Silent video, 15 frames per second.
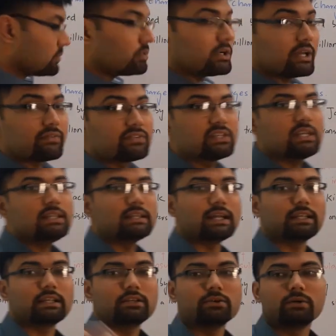would have seen
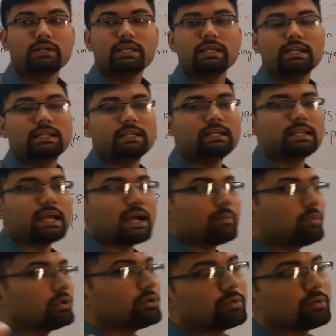that in your DLD lab or